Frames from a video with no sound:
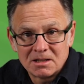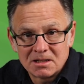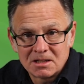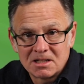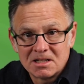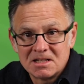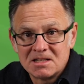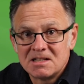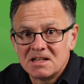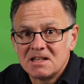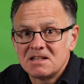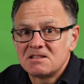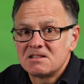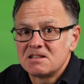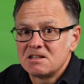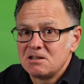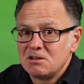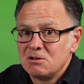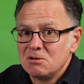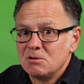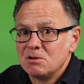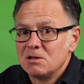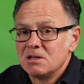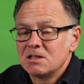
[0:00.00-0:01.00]

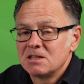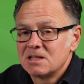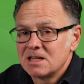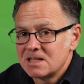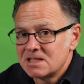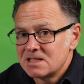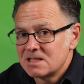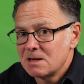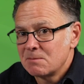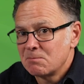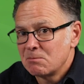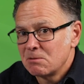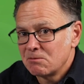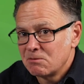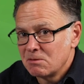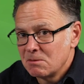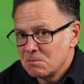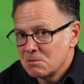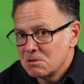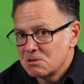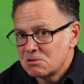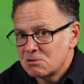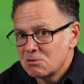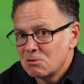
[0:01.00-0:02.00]
condensing unit that's separate
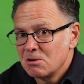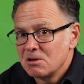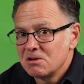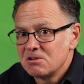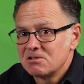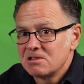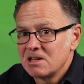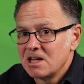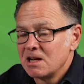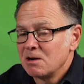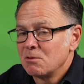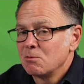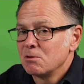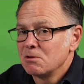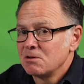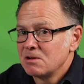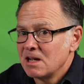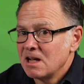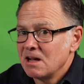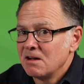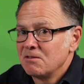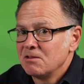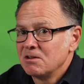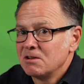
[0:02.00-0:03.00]
from the storage tank, where
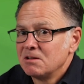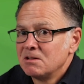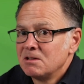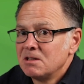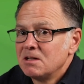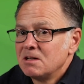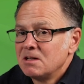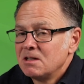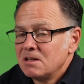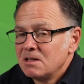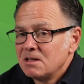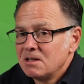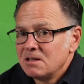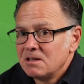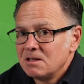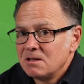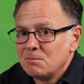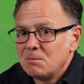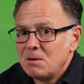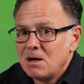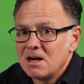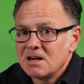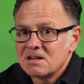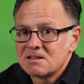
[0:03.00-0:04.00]
you have a
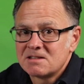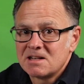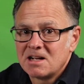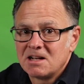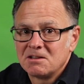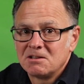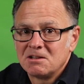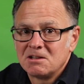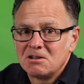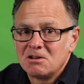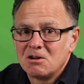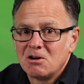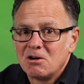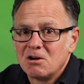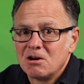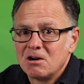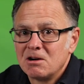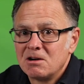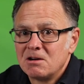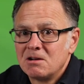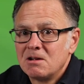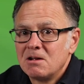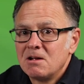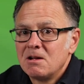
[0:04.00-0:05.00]
box out in the
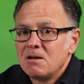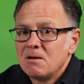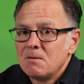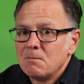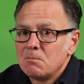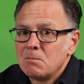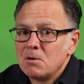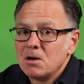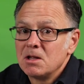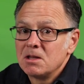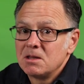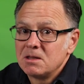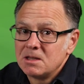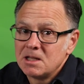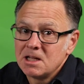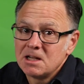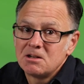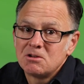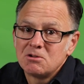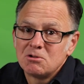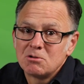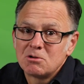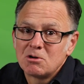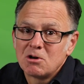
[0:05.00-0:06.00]
yard, but
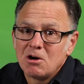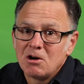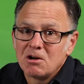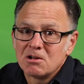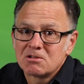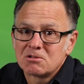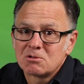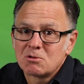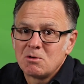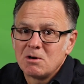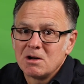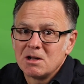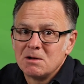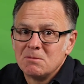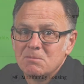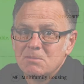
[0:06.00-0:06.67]
they do cost quite a